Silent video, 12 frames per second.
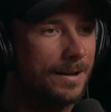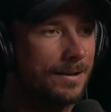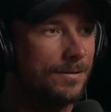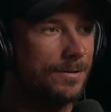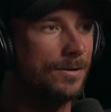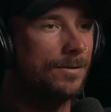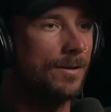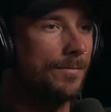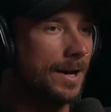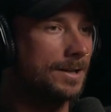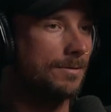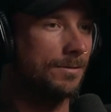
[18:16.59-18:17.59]
you do the
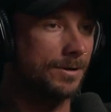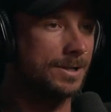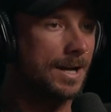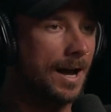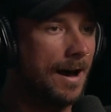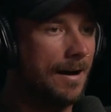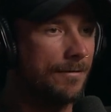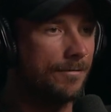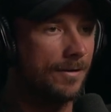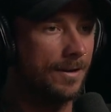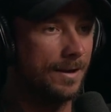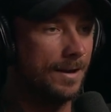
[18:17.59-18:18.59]
best with what you
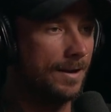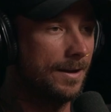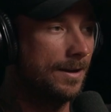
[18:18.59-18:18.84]
have yeah